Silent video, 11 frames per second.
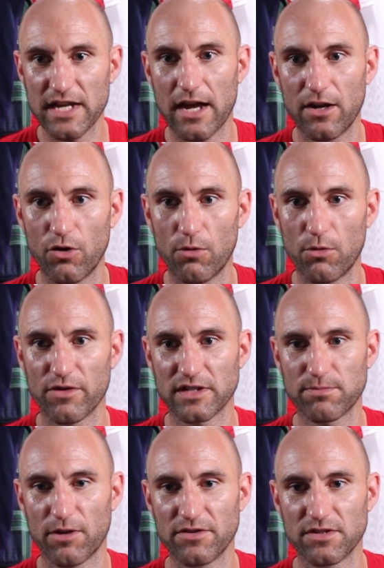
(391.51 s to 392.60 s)
yeah, a lot more
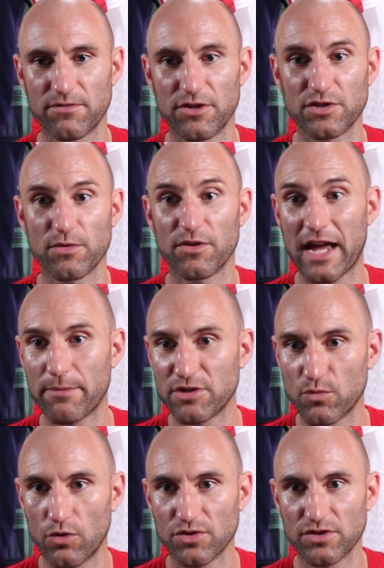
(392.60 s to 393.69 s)
explosiveness with Hamish
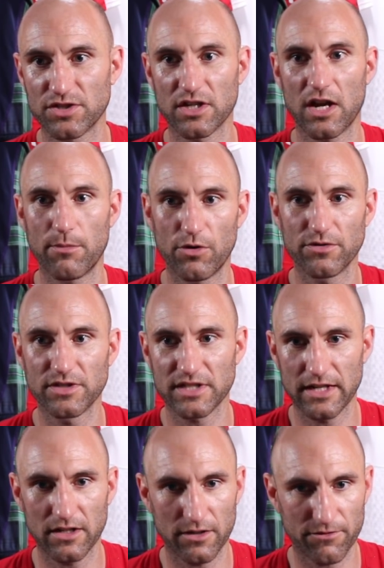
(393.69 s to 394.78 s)
Watson to come on,
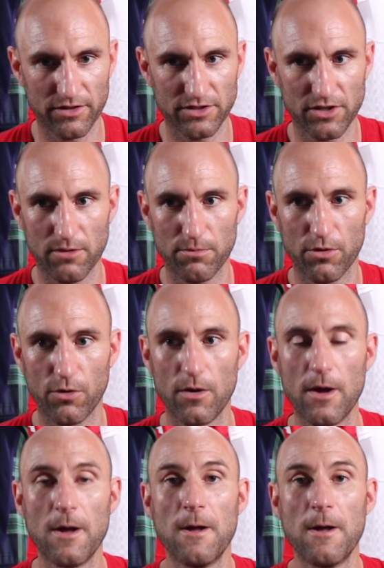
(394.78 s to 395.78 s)
Sinclair, for example.